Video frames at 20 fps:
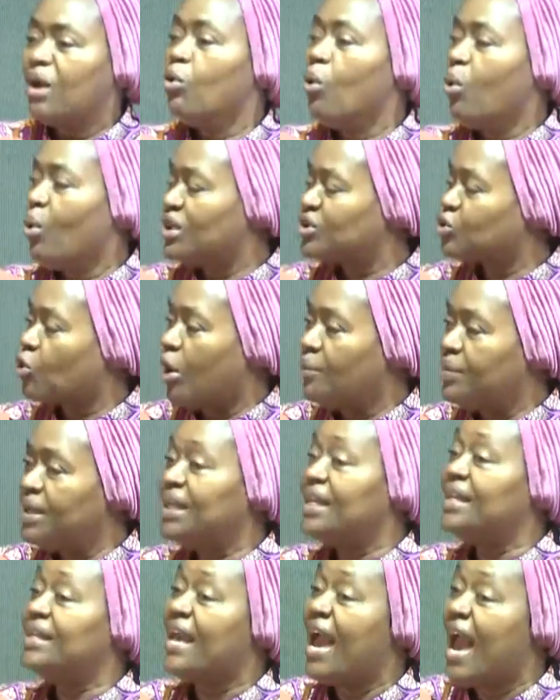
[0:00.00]
And then who was
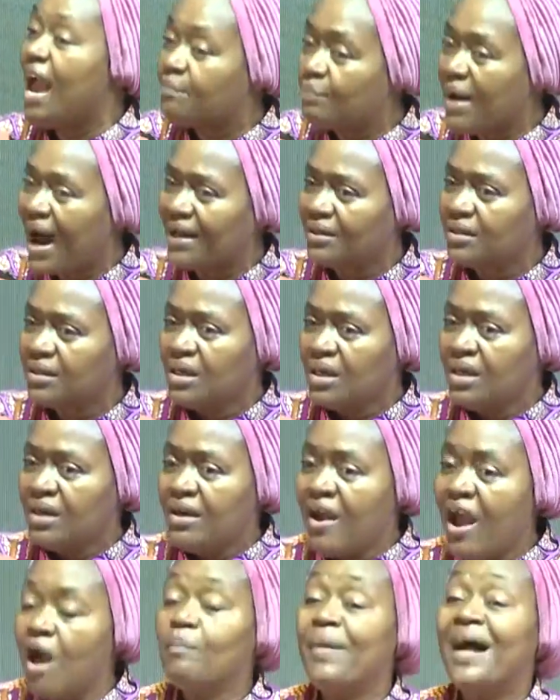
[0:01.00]
coming in? Haman.
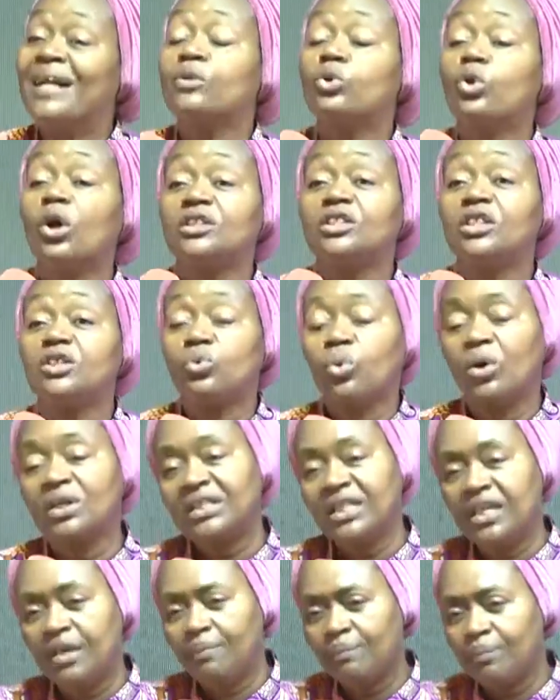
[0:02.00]
Haman thought
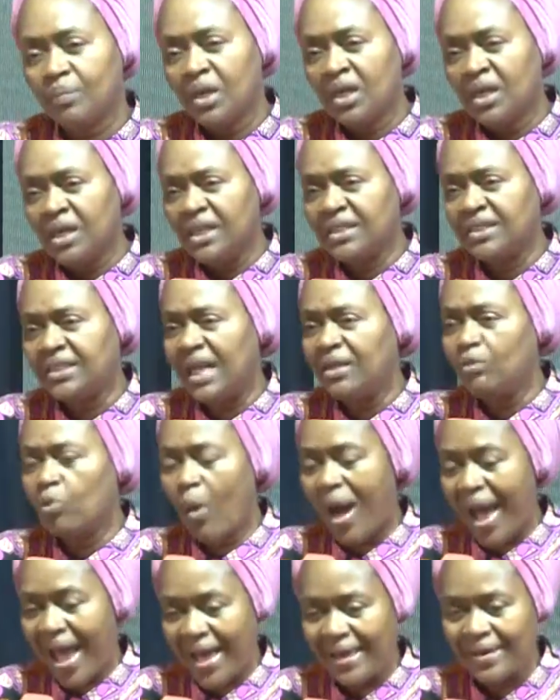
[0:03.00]
it was him. He
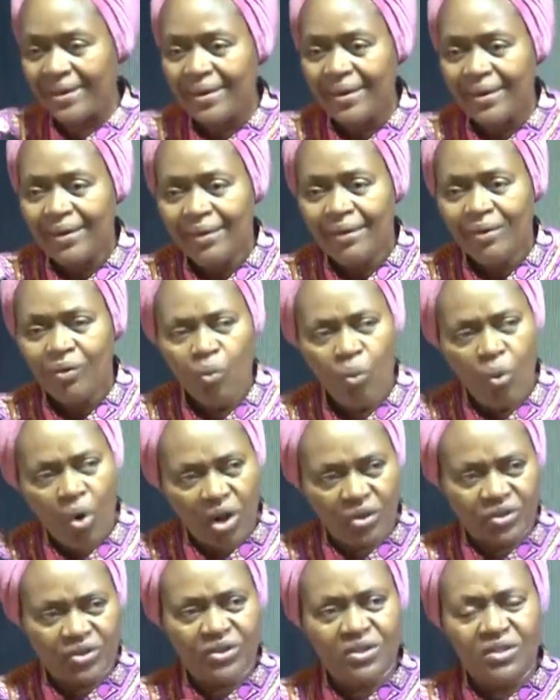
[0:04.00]
said, why?
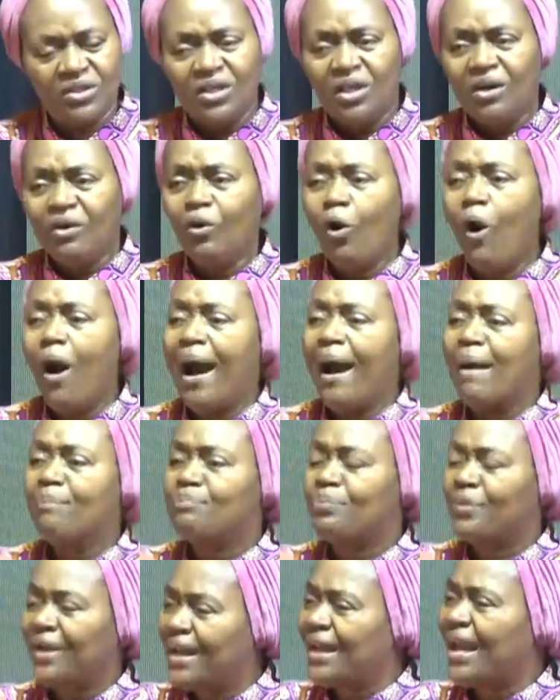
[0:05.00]
What? Go
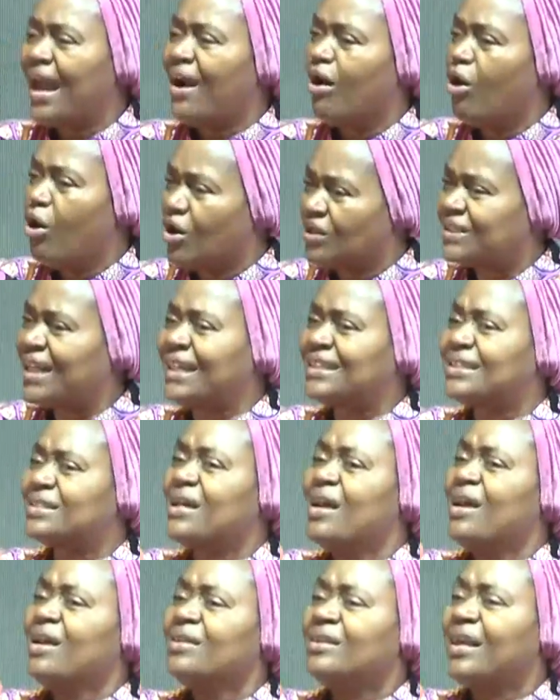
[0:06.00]
and bring a
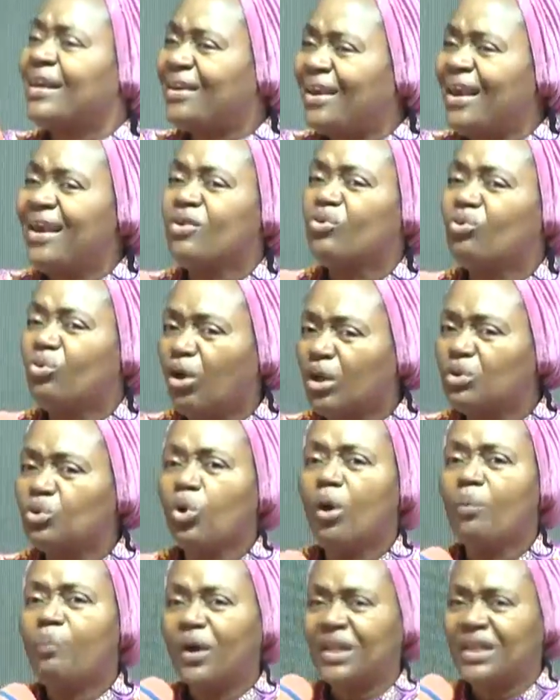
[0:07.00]
horse that the
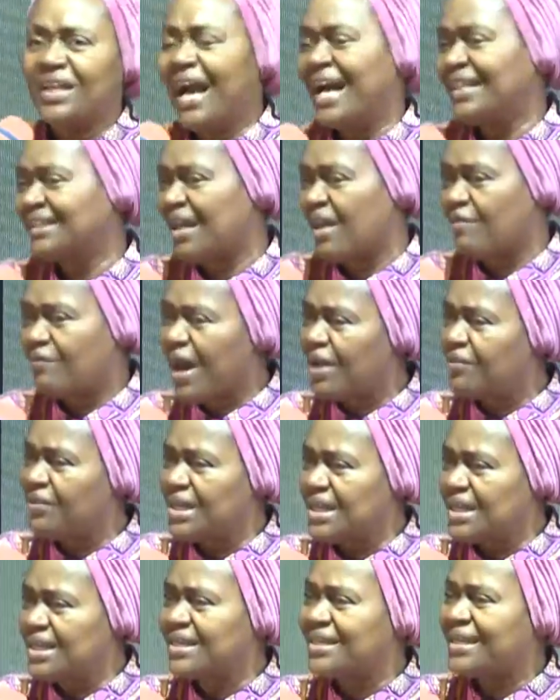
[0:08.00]
king rode nobody has
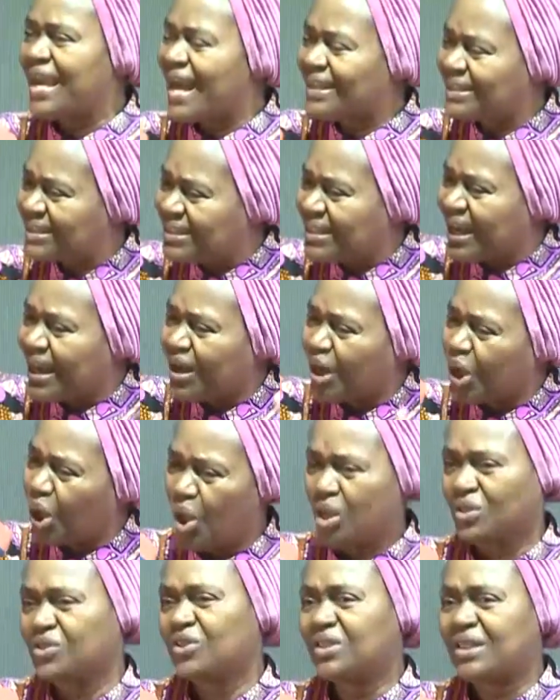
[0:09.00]
ever ridden. Get
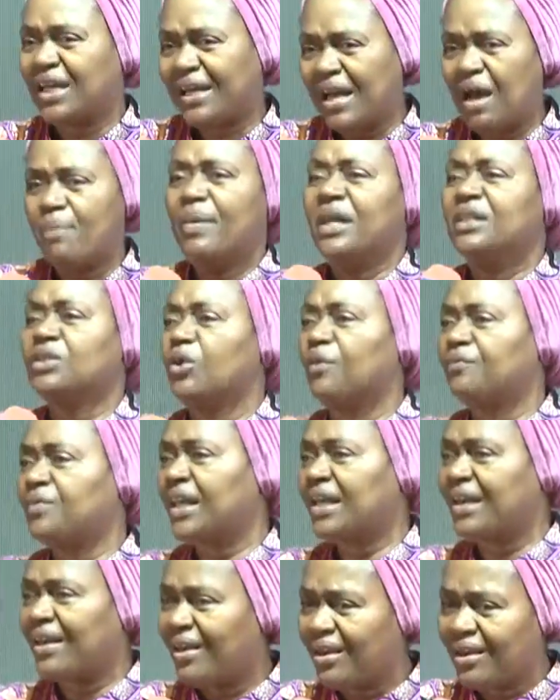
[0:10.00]
the cloth, the
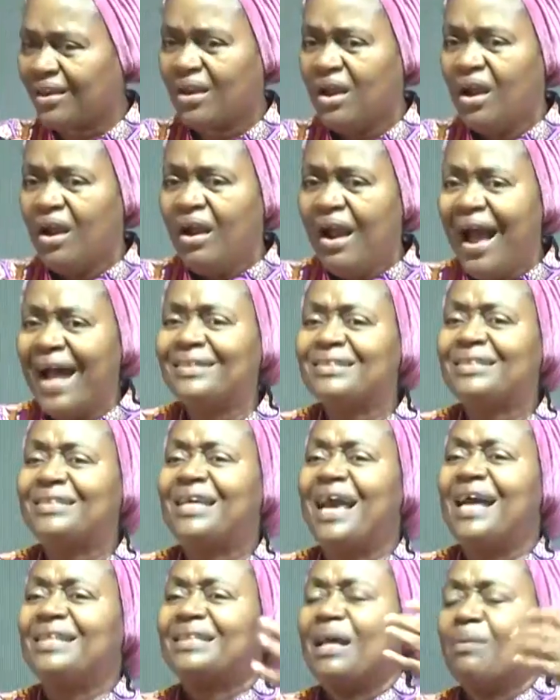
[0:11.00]
garment of the king,
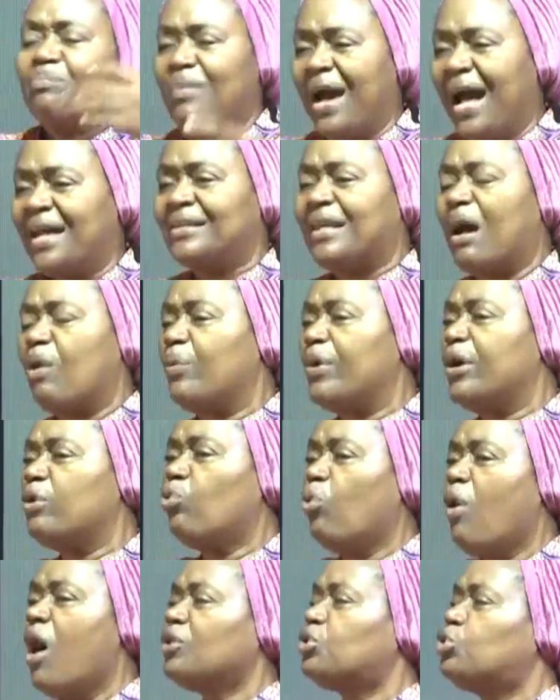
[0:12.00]
and get the man
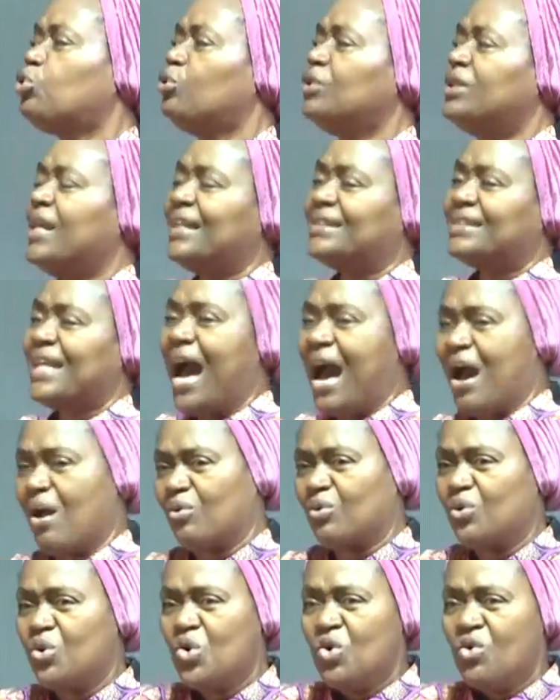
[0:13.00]
that will walk through the
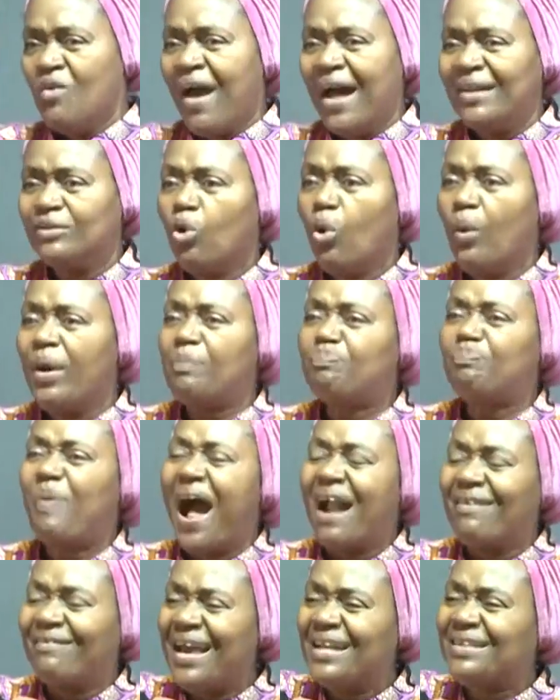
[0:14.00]
town and
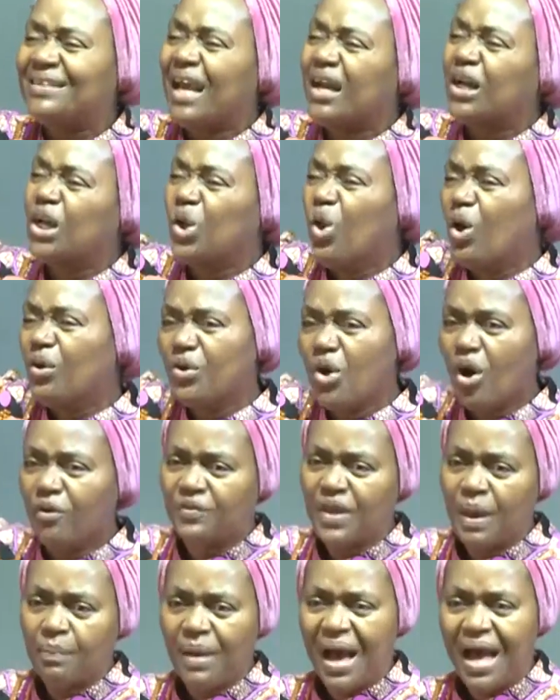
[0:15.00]
who will parade the
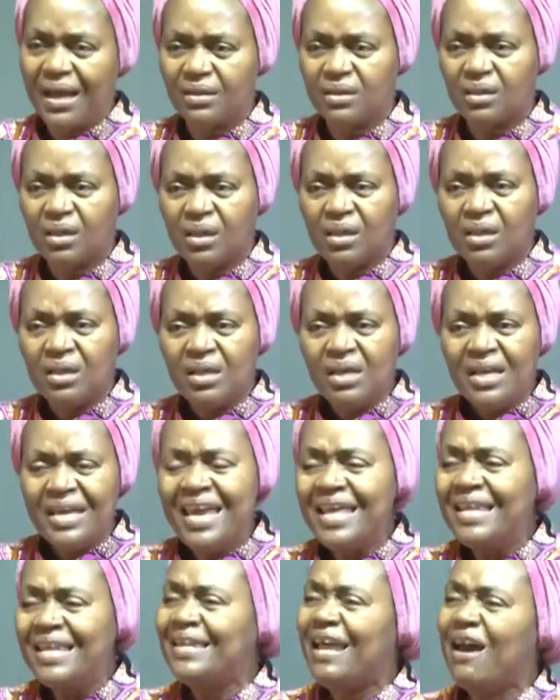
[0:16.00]
glory of the man.
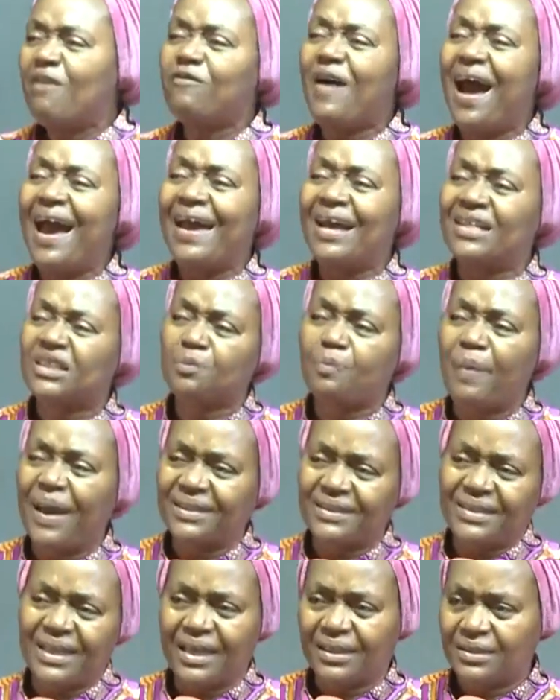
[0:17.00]
He never
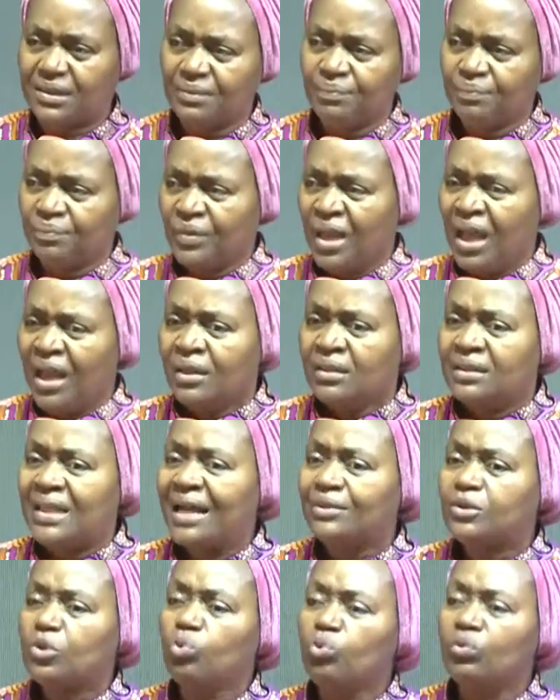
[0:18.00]
expected
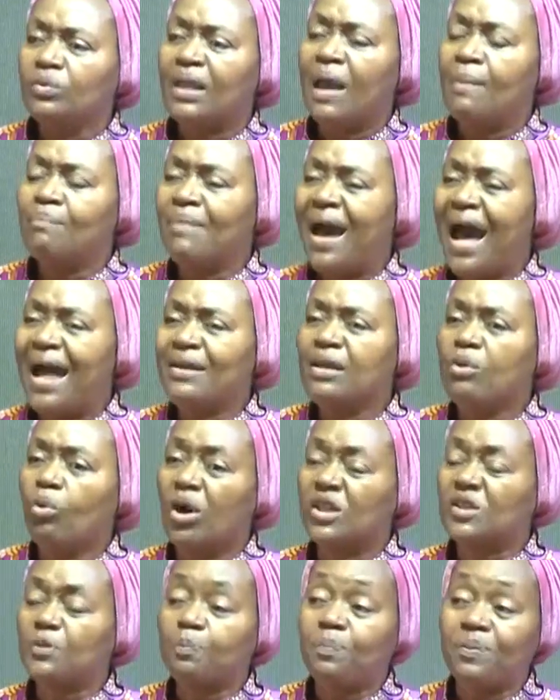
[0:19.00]
that the
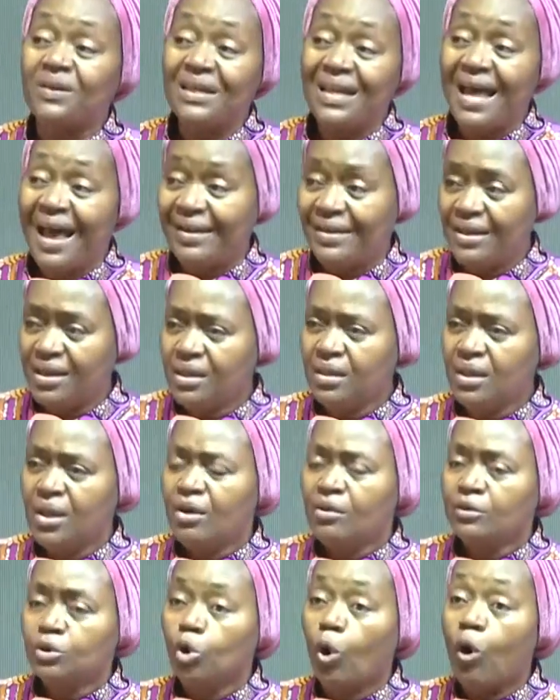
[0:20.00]
man he was
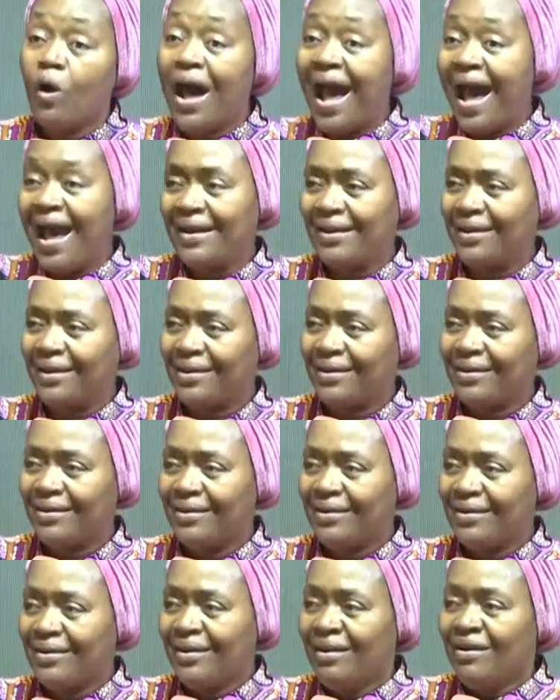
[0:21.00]
planning to
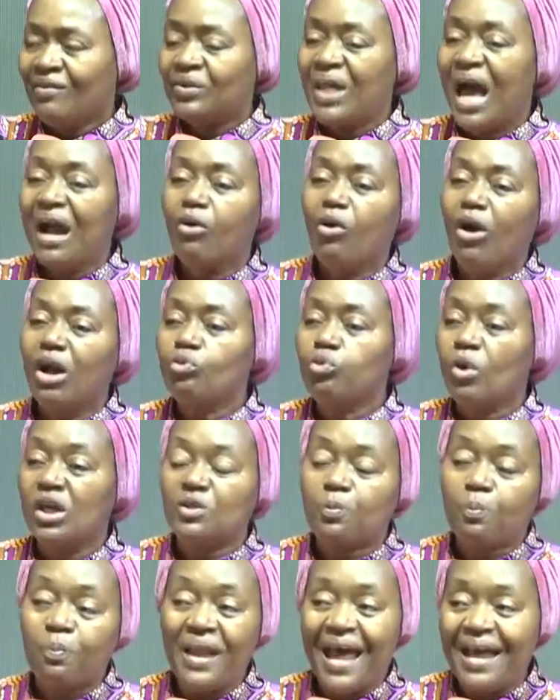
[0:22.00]
hang, that
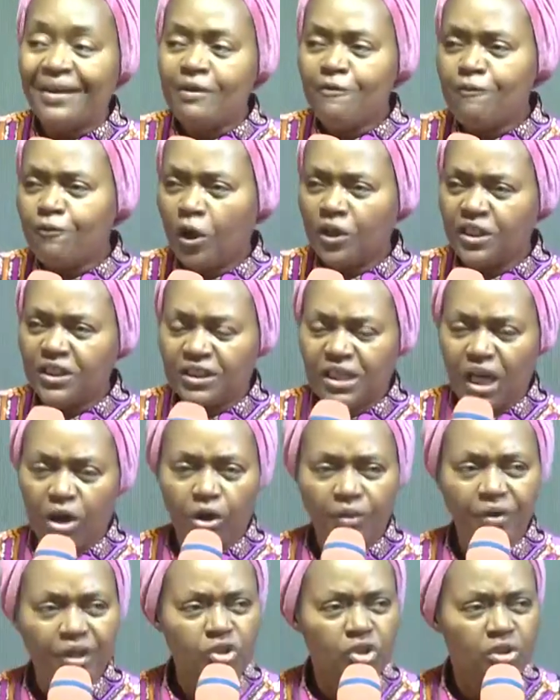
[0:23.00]
God was planning for
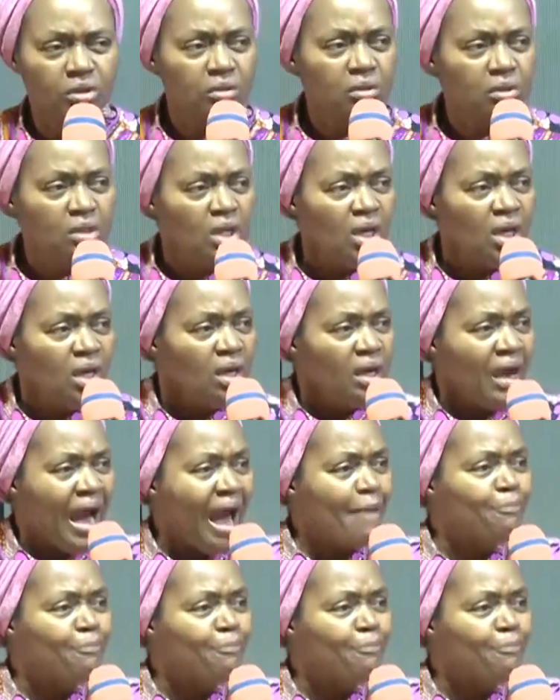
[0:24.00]
his decoration.